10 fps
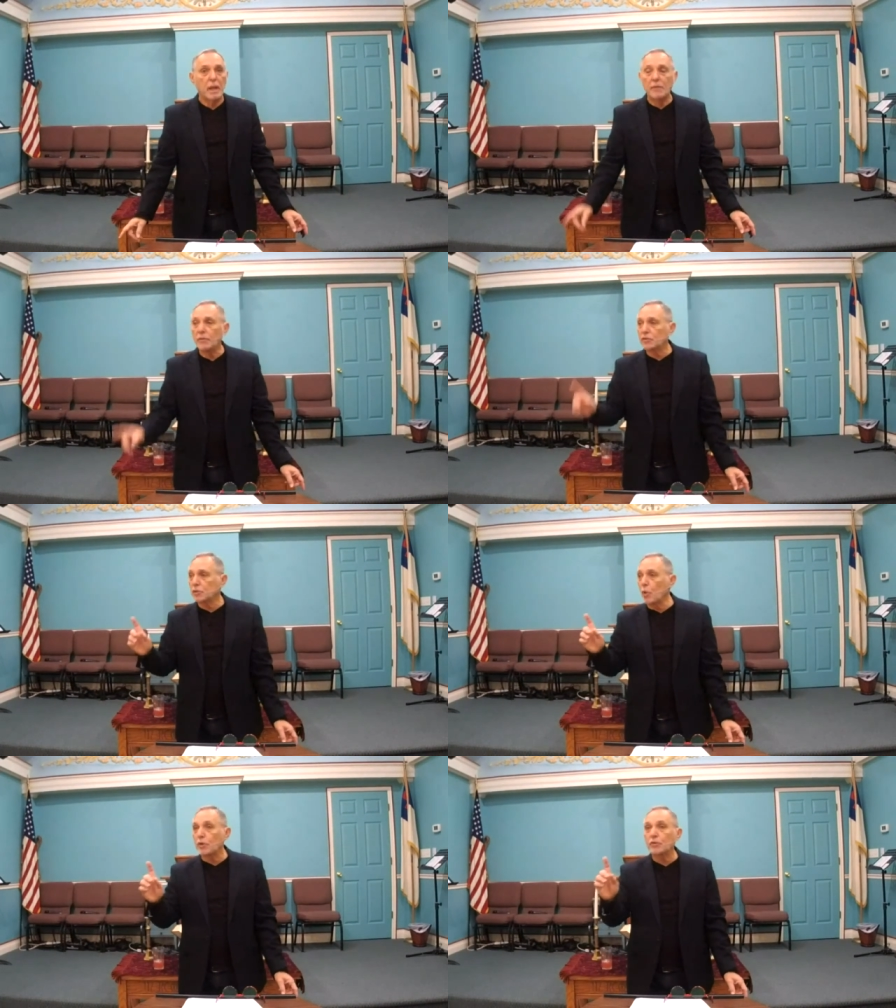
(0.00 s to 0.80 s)
And the
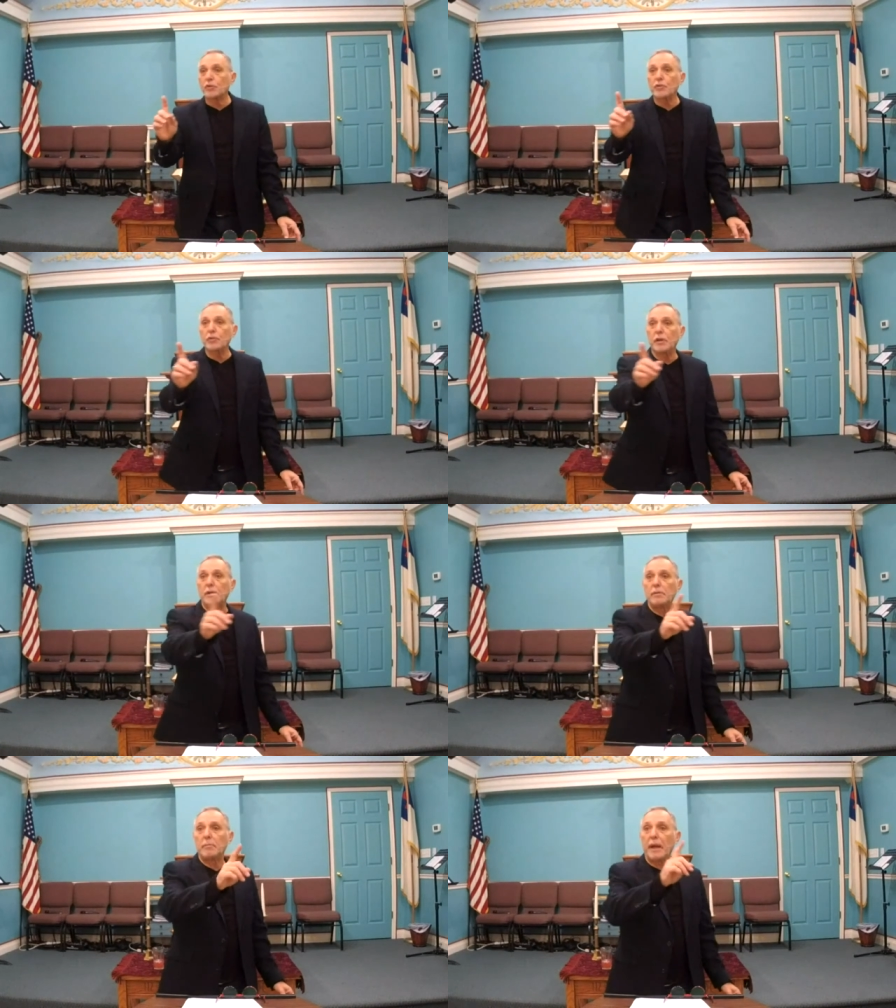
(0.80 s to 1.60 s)
sword turned
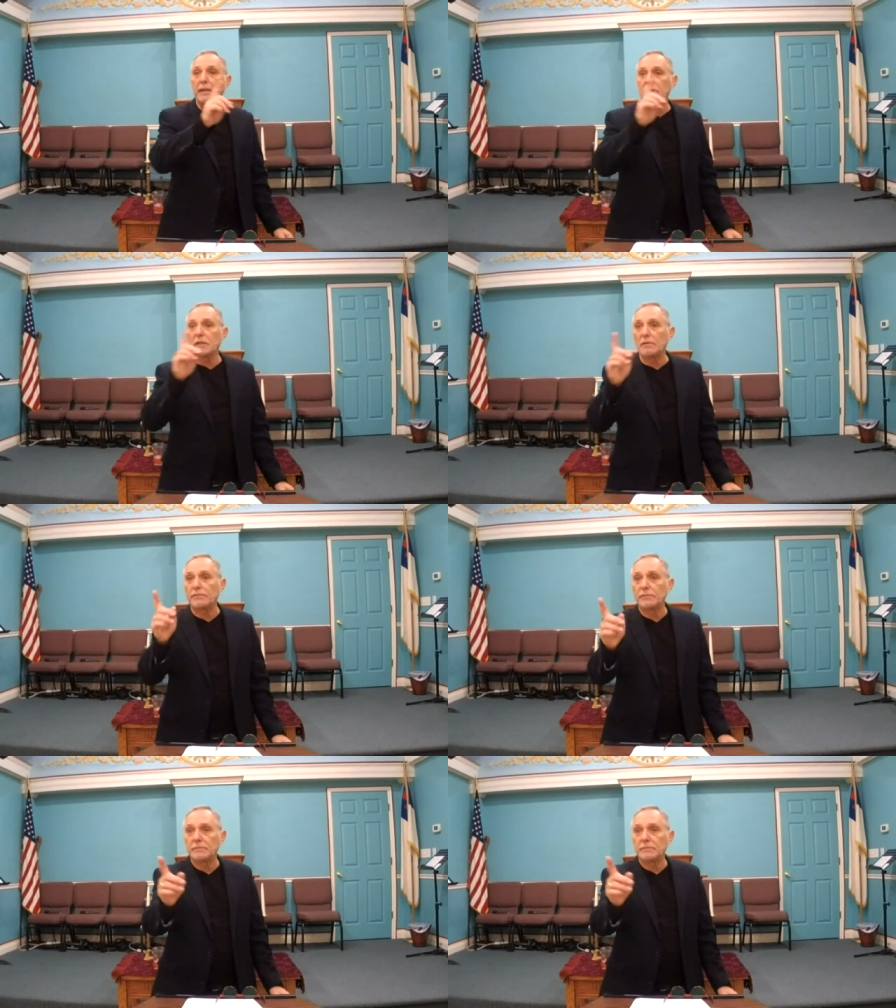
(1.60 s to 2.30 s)
by itself.